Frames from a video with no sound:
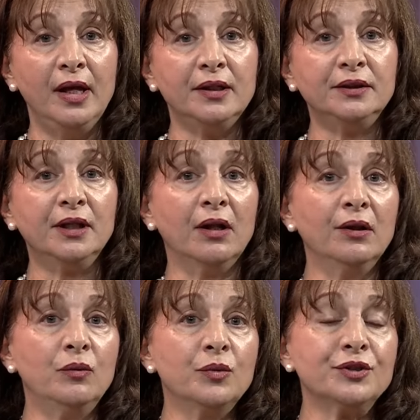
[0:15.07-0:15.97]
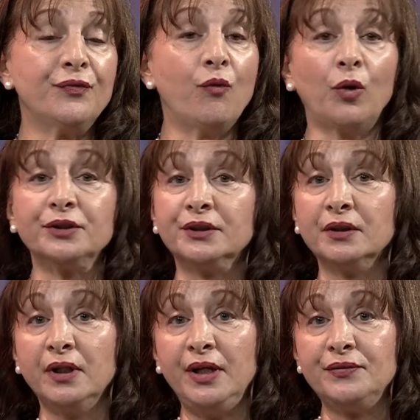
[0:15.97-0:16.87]
Nadallah was forced to
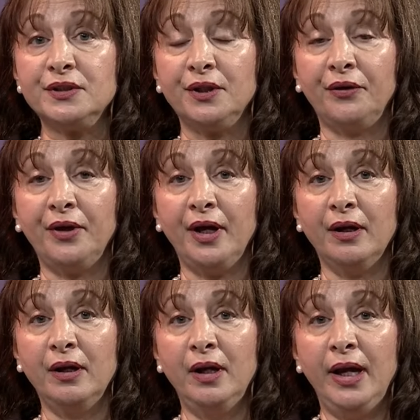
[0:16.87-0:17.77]
leave Syria